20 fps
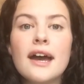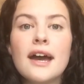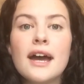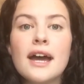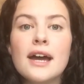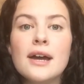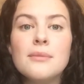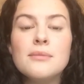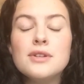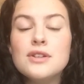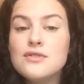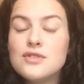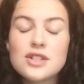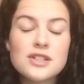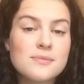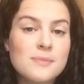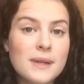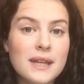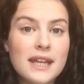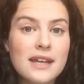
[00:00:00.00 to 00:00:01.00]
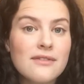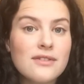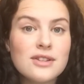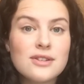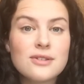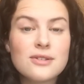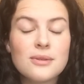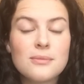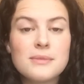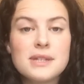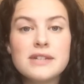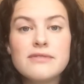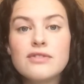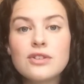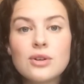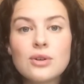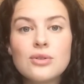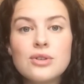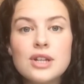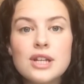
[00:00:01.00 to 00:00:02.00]
um, you've just been given some
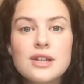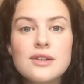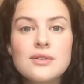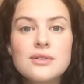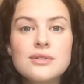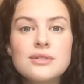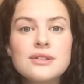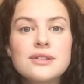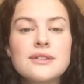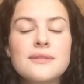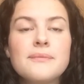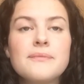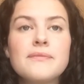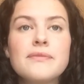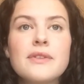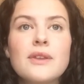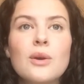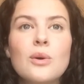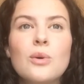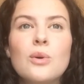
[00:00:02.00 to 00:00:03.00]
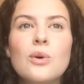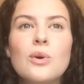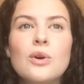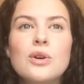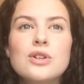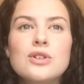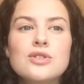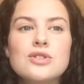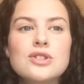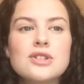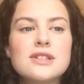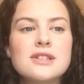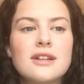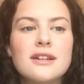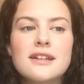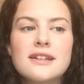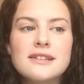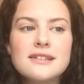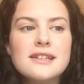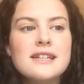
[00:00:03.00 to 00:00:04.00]
difficult news, or you're
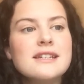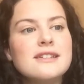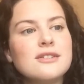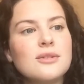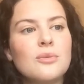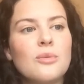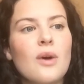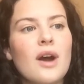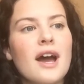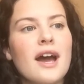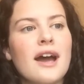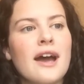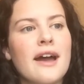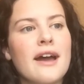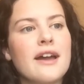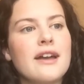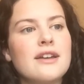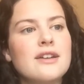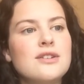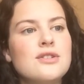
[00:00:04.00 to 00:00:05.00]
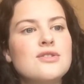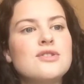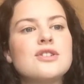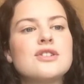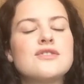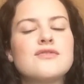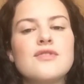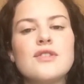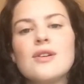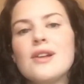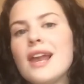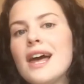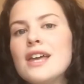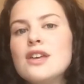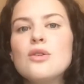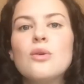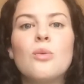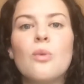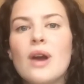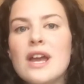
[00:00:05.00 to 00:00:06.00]
just in a season where you just feel
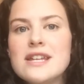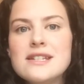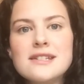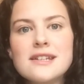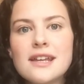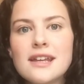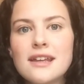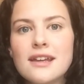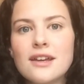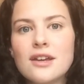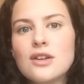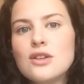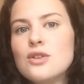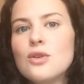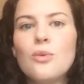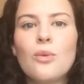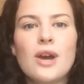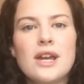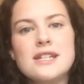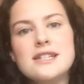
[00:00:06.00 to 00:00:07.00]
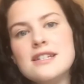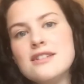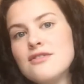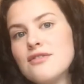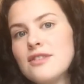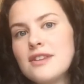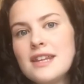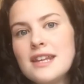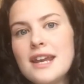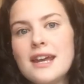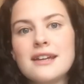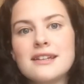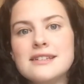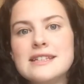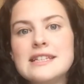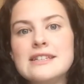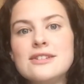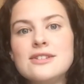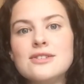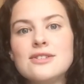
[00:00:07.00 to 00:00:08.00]
like you're waiting, you're waiting for the
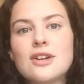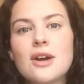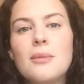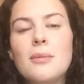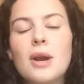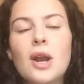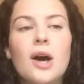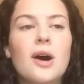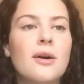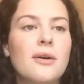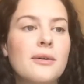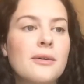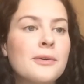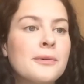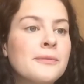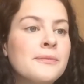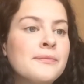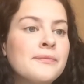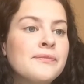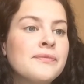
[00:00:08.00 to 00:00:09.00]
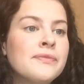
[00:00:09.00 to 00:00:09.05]
next season to come along,